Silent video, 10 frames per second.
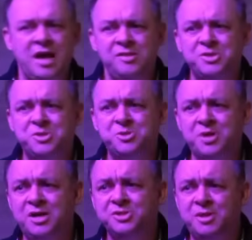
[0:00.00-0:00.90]
And
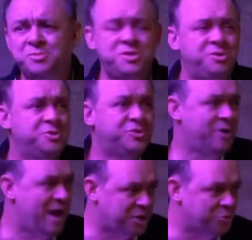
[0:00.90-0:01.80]
this uh, substitutes
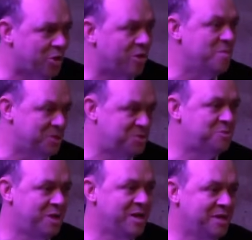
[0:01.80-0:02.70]
for an actual
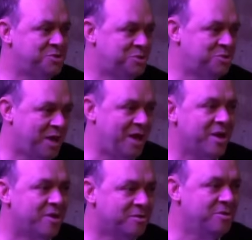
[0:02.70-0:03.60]
argument against
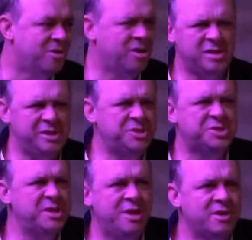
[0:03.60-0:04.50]
Heidegger. You can call that, he's
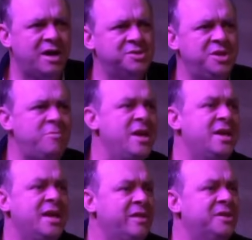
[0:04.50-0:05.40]
just a neo-Kantian. We
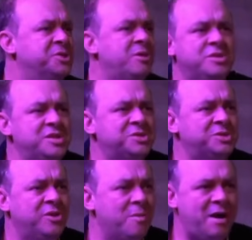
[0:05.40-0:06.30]
Hegelians know what this
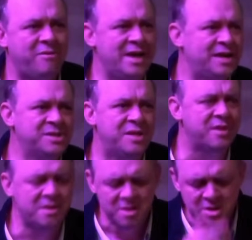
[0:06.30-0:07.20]
is all about. He adds
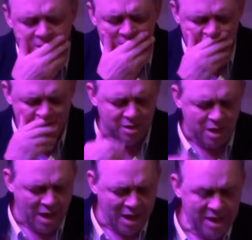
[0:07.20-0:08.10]
nothing.
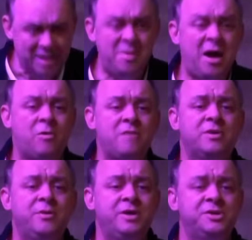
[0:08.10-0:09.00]
I am,
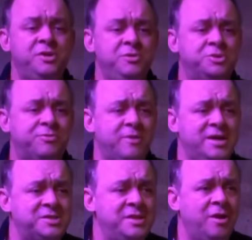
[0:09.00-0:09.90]
however, going to use the
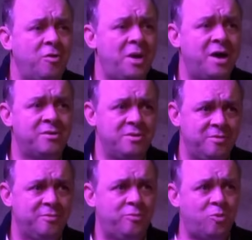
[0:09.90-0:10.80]
phrase neo-modern
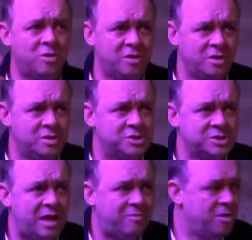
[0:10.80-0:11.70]
for
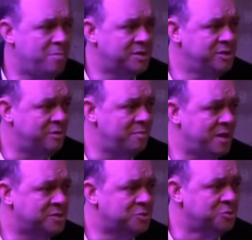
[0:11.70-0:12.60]
Slavoj Badiou and
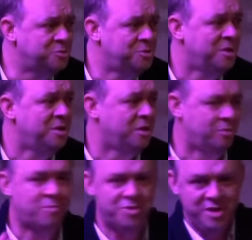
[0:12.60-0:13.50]
Meillassoux,
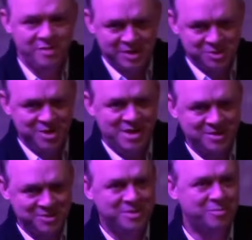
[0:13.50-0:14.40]
whether he likes it or
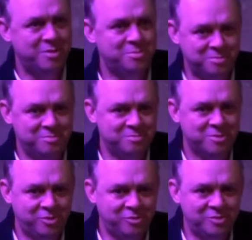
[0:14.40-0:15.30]
not. I want
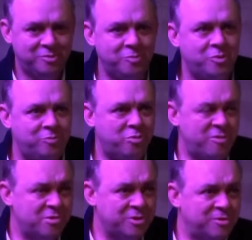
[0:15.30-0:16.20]
to
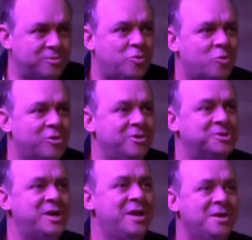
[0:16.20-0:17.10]
provoke a little quarrel
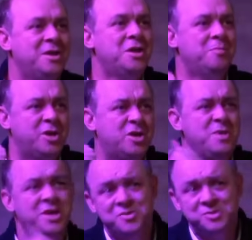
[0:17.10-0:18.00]
here tonight, but it
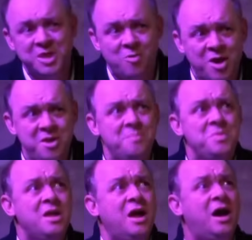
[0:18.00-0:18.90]
could be an interesting one.
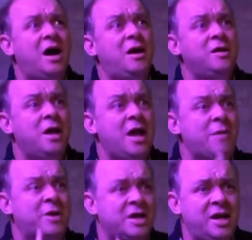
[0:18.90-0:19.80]
Uh,
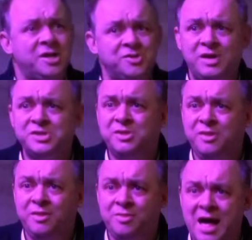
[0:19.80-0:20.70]
and I want to contrast
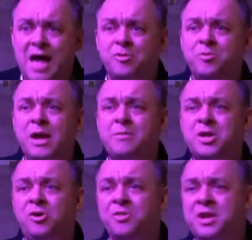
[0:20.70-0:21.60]
that with what I
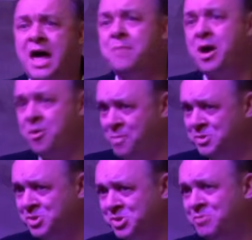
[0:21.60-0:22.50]
would call the non-modern
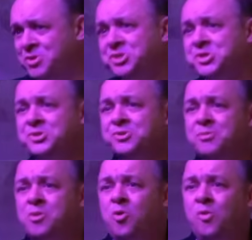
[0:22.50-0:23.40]
position, which is a
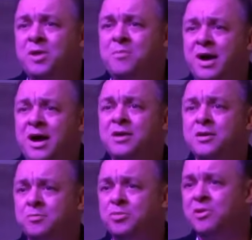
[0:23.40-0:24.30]
term coined by
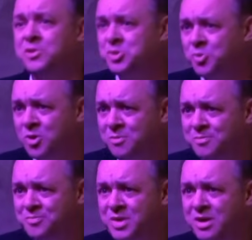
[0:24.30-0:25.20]
Bruno Latour.
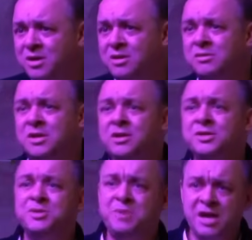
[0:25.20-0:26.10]
Uh,
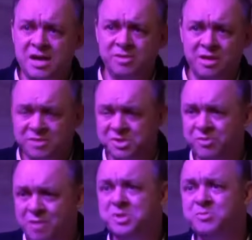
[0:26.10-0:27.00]
somebody I have a lot of
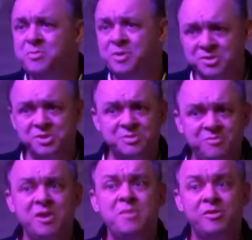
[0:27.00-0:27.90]
disagreements with, but also
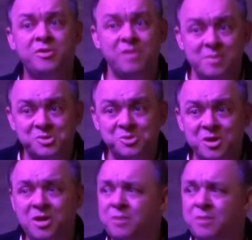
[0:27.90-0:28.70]
some fundamental agreements.